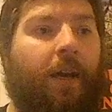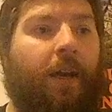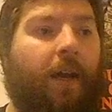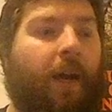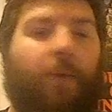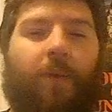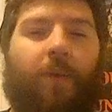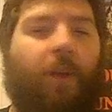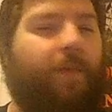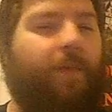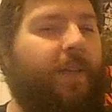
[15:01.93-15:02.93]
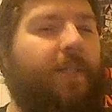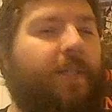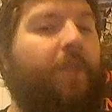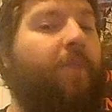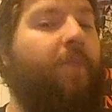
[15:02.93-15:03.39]
I will hopefully see
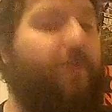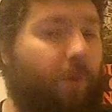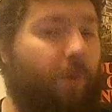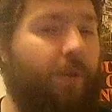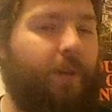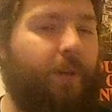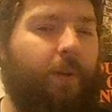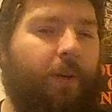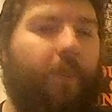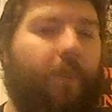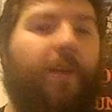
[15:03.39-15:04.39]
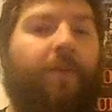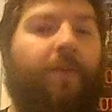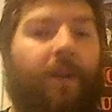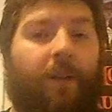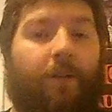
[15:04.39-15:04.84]
you before the new year, but if I
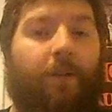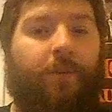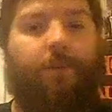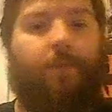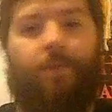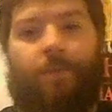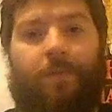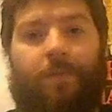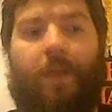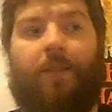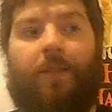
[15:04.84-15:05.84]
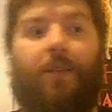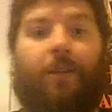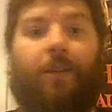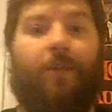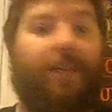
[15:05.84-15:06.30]
don't, I'll see
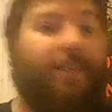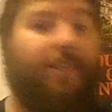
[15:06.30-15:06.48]
you next